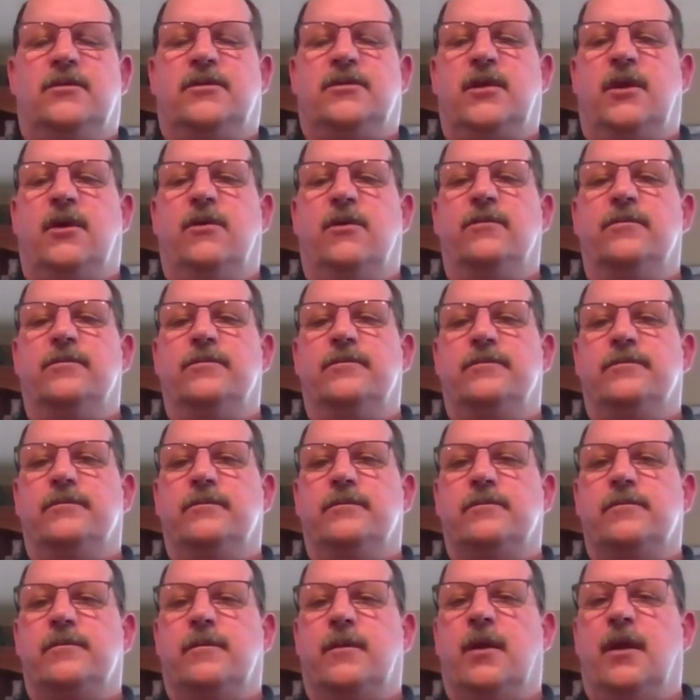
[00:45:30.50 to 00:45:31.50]
So
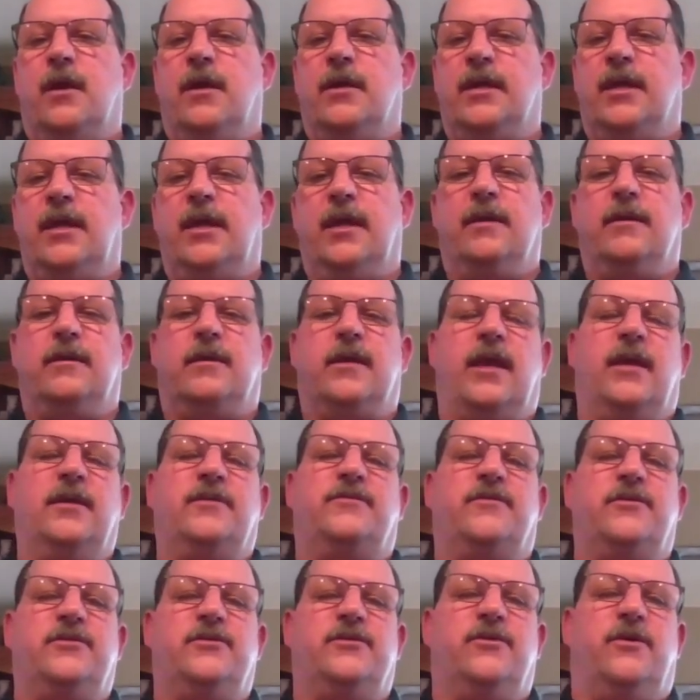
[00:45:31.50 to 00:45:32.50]
again,
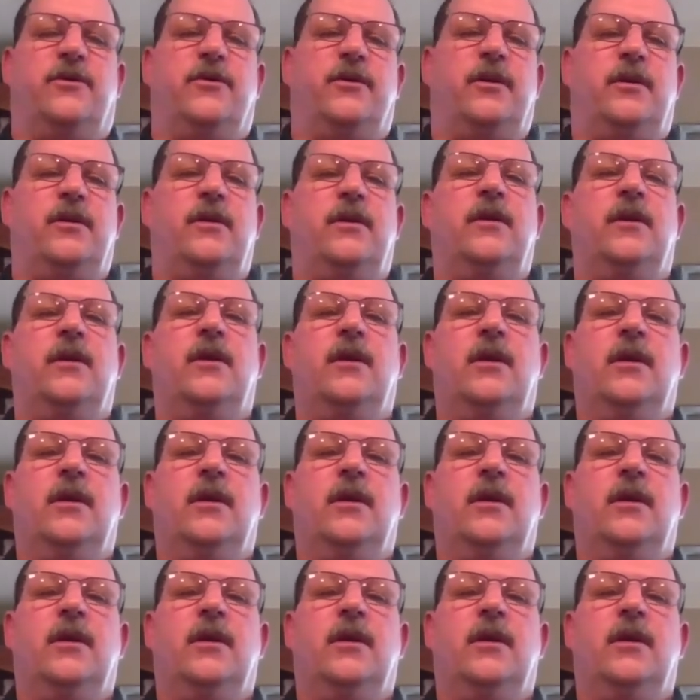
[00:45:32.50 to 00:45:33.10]
thanks for joining.